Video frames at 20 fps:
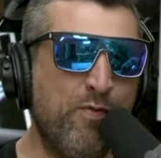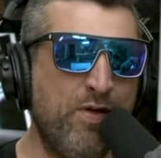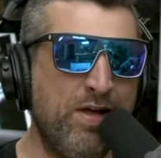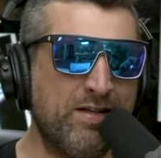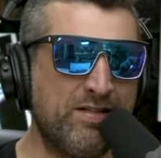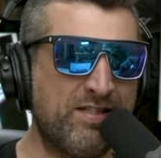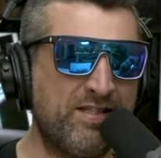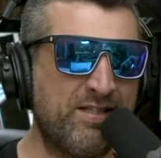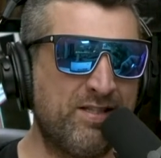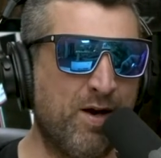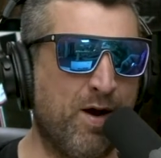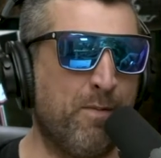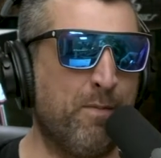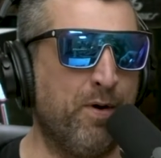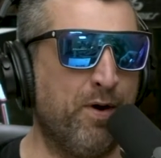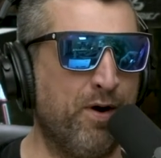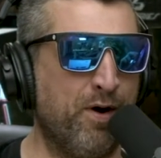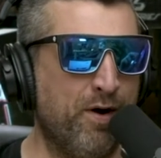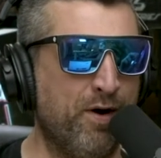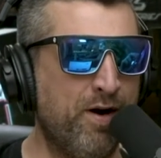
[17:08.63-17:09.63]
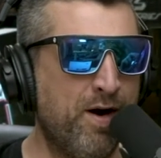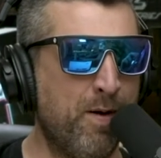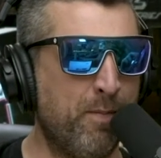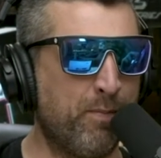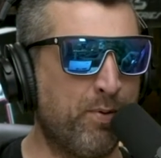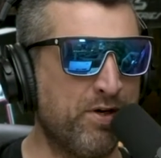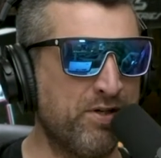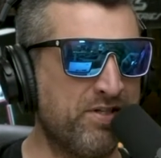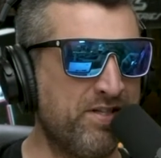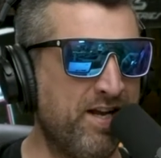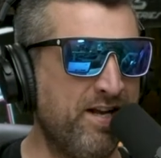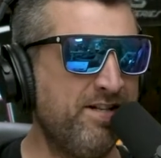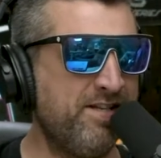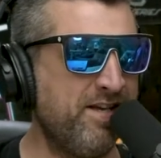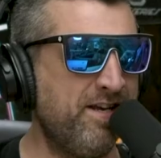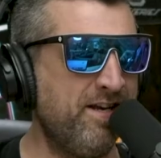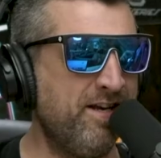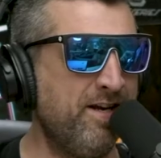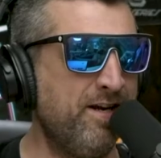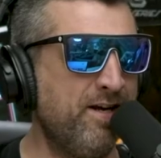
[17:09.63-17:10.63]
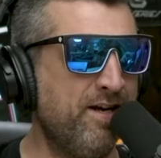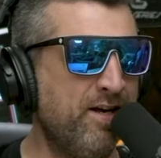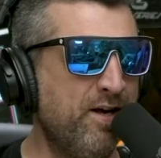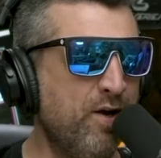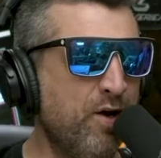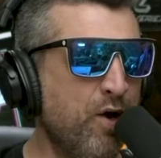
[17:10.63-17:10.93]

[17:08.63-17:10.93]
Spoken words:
This summer, presenting